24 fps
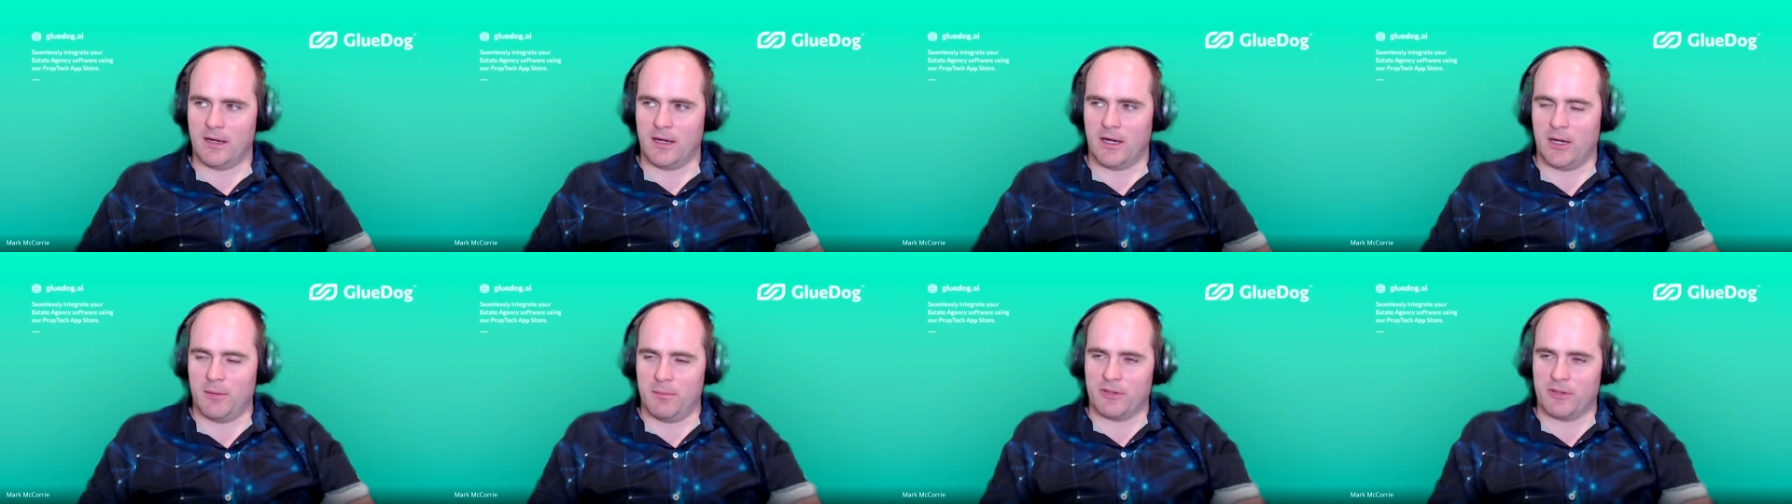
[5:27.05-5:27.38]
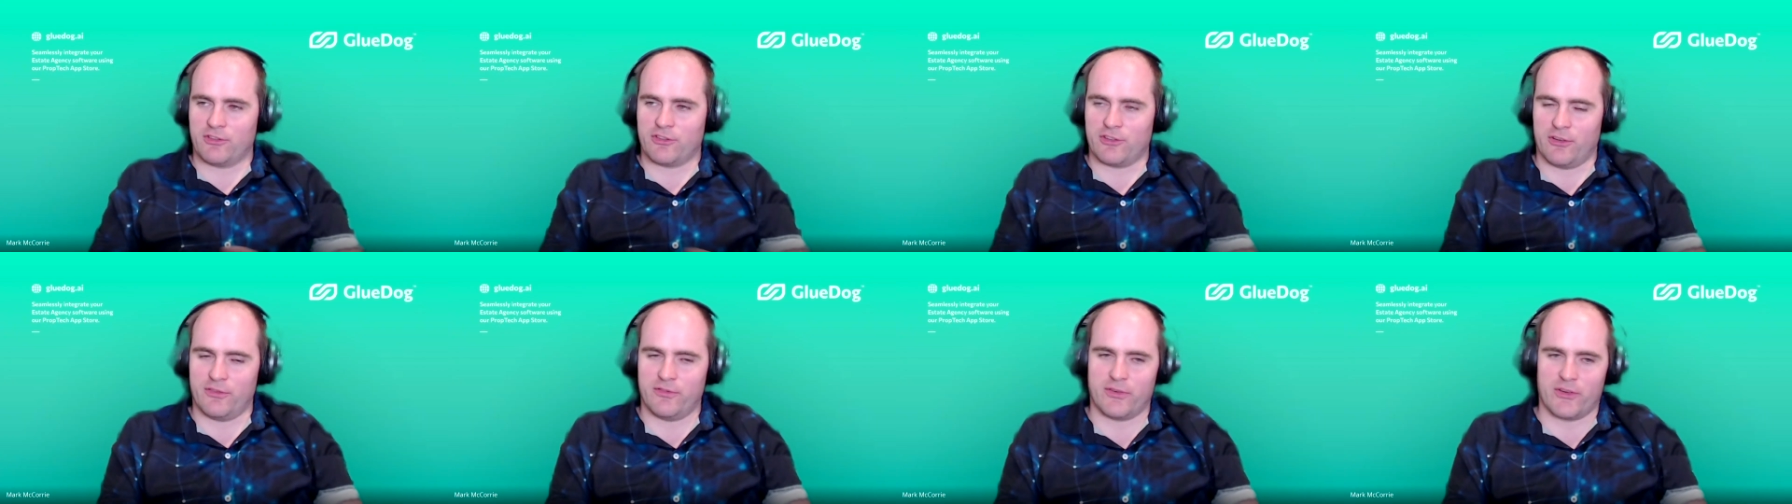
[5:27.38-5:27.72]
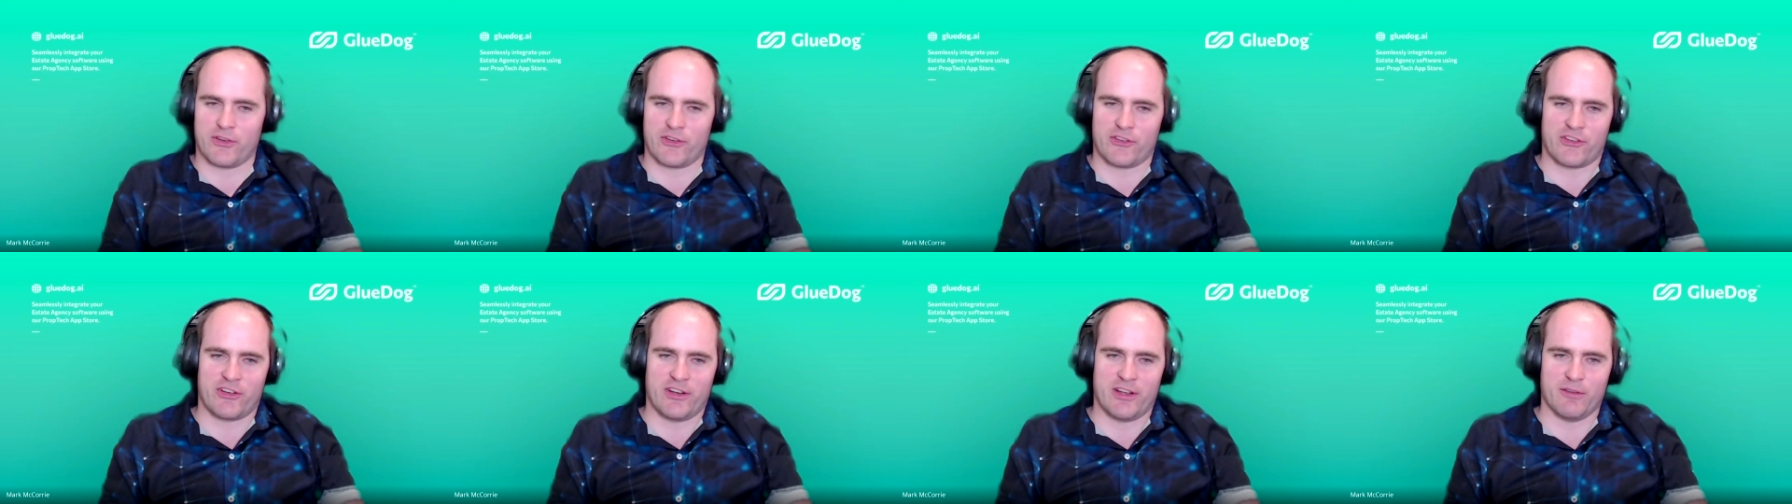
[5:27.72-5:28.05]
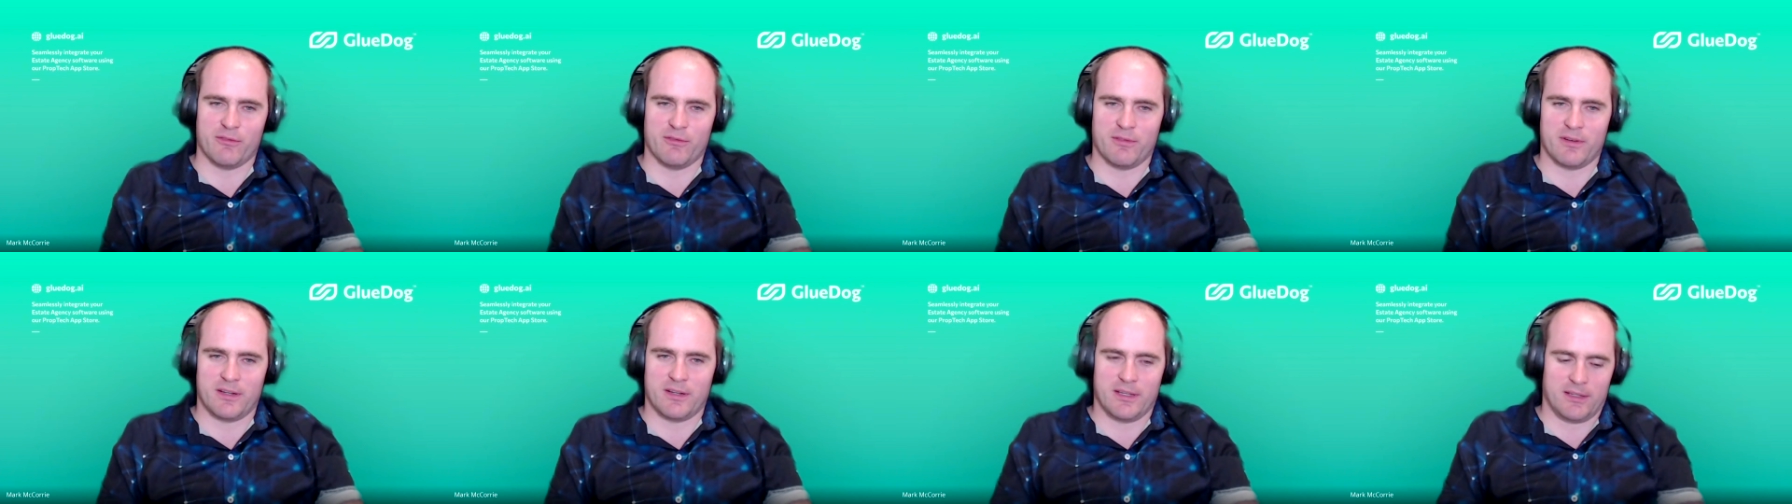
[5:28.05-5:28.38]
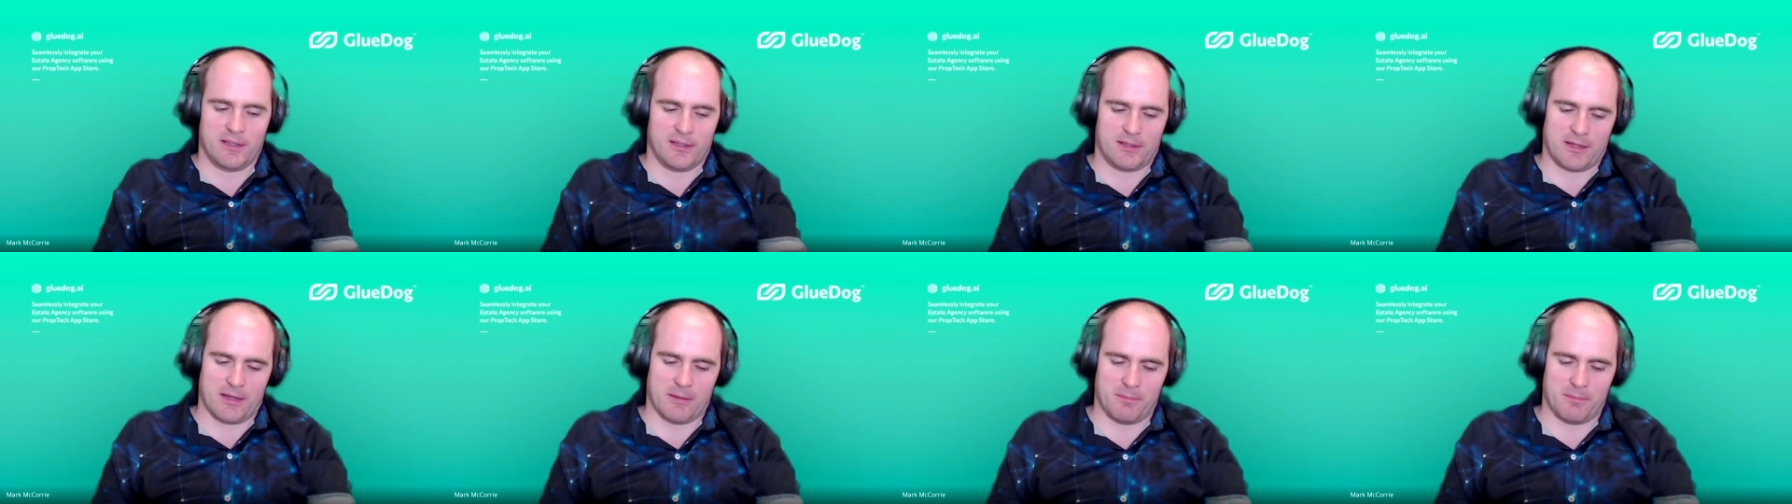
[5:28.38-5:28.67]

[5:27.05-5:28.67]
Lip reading: a software engineer running